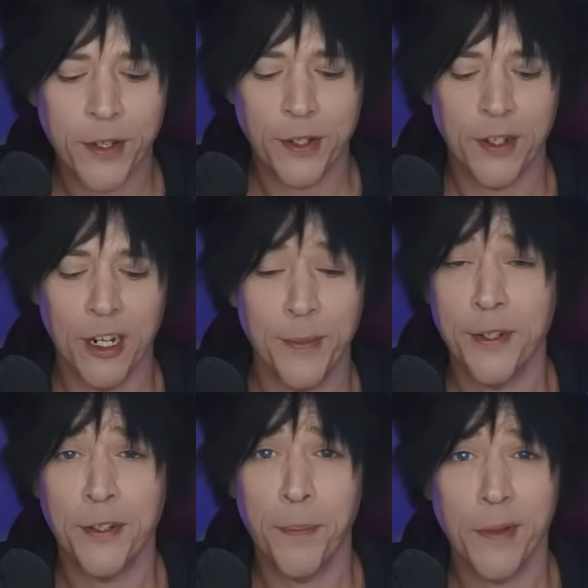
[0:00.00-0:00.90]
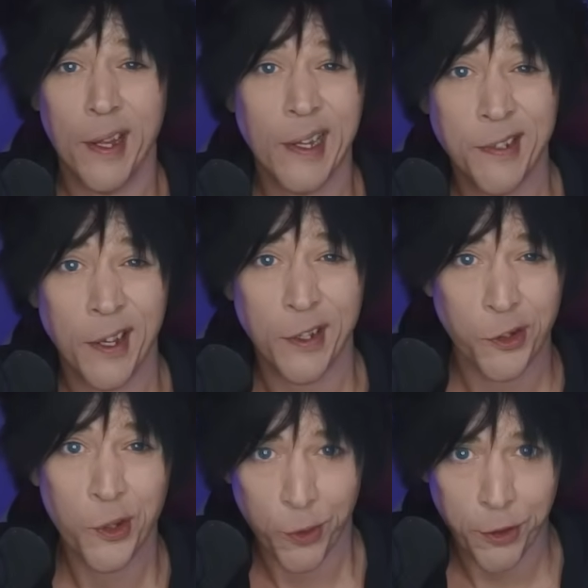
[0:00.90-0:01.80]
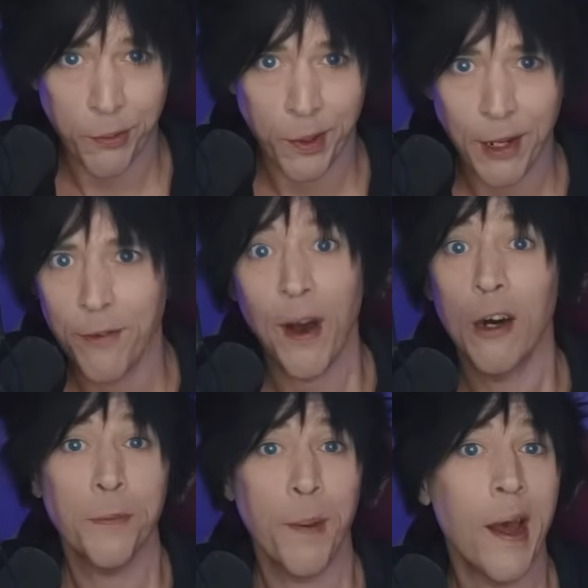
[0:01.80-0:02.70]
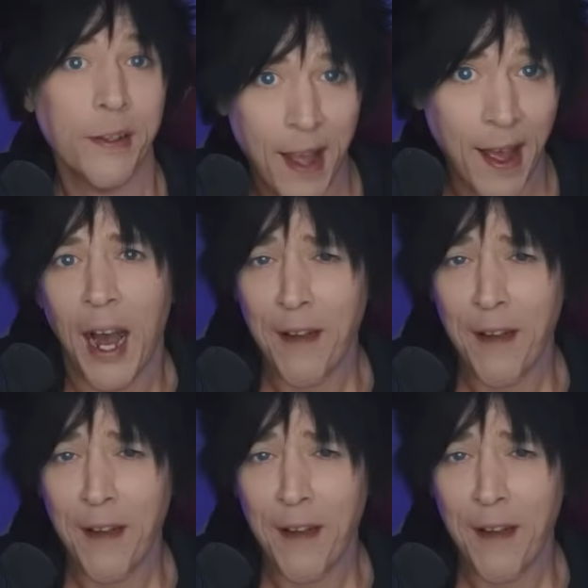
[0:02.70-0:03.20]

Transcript: this is going to be something like 623 followed by attack.